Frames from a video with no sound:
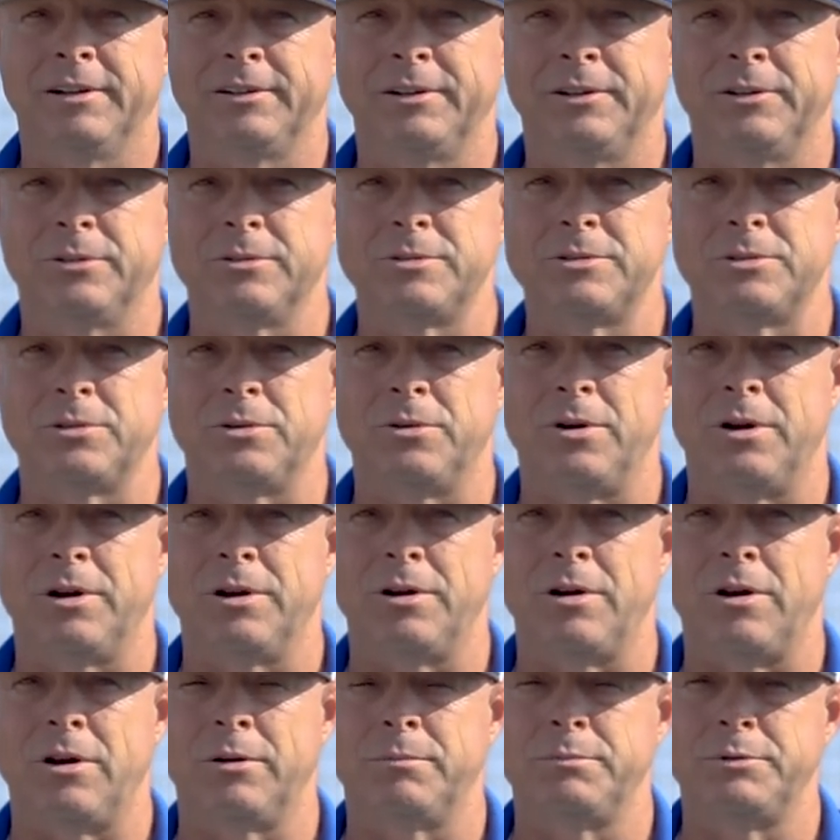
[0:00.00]
you know, so
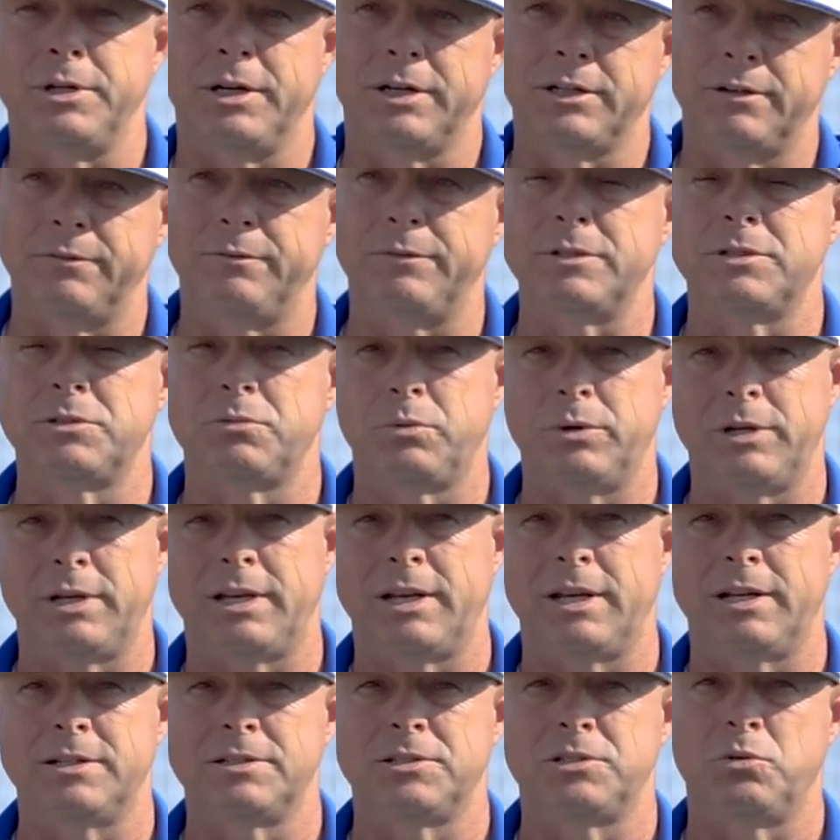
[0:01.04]
our objective this
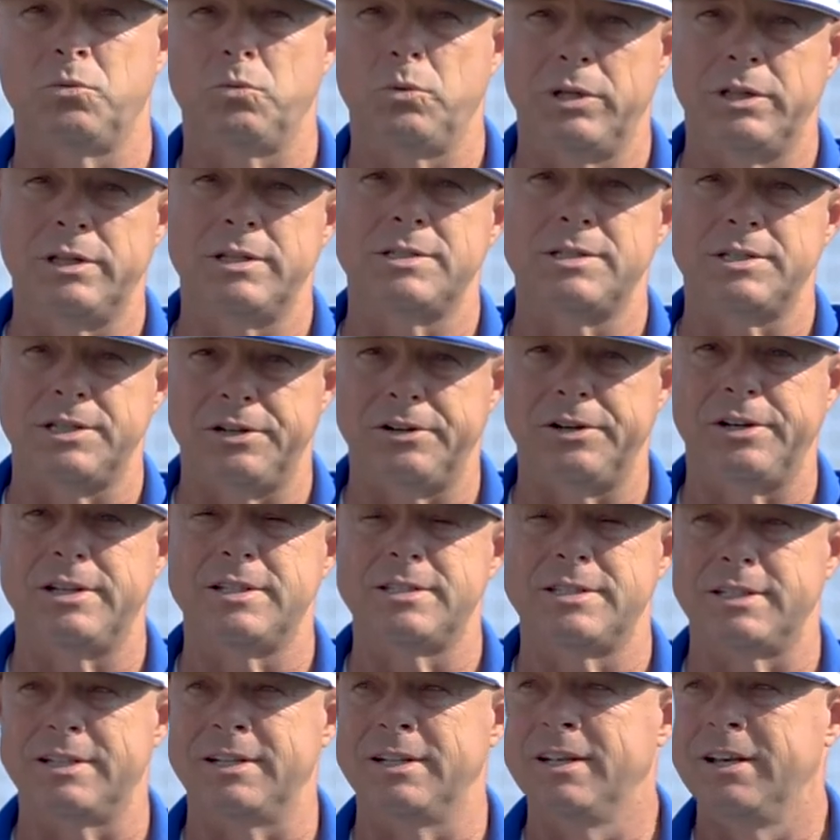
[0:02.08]
weekend is to win the
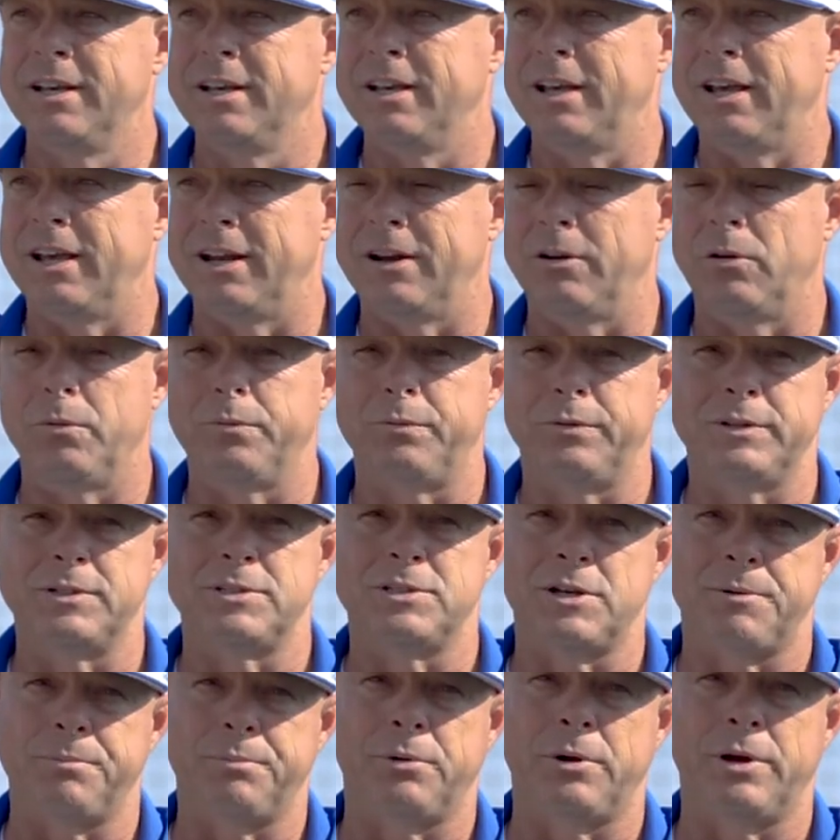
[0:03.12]
series and hopefully
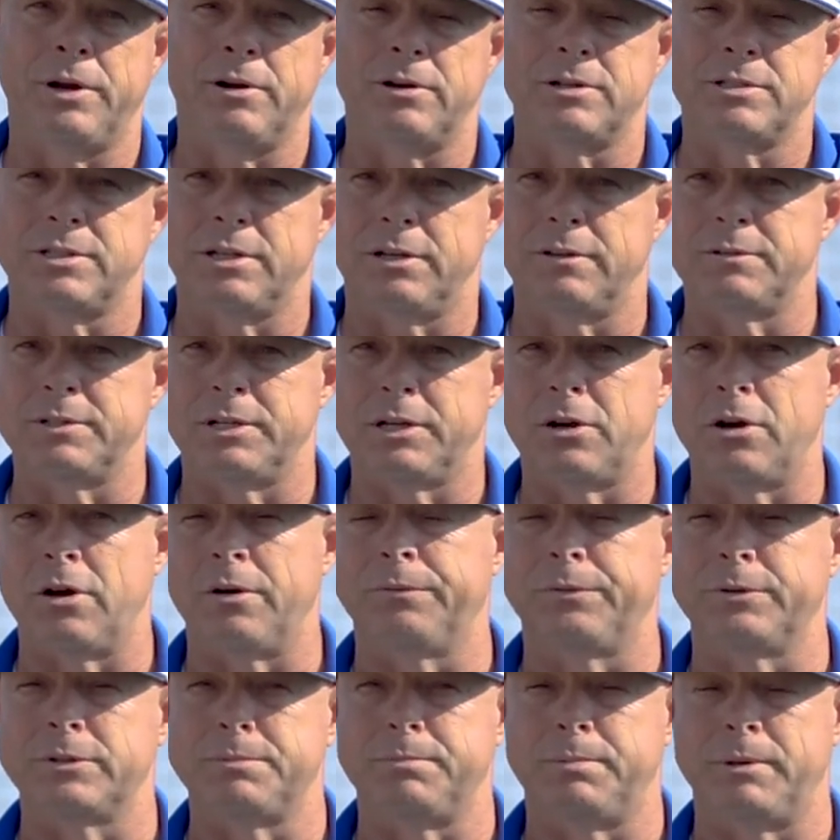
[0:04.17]
separate ourselves in
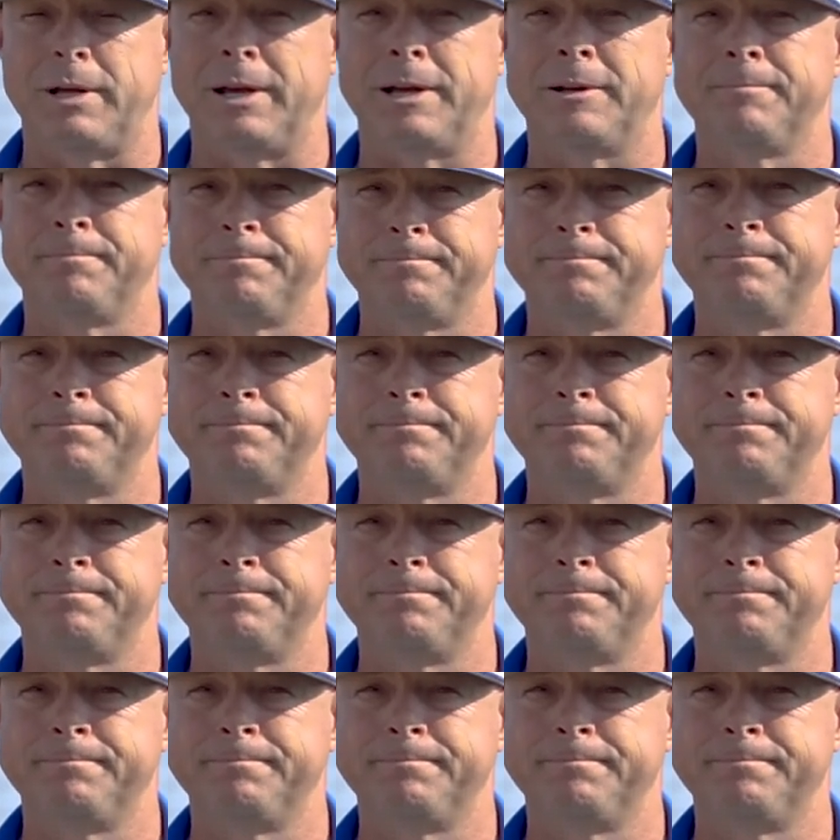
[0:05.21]
conference play.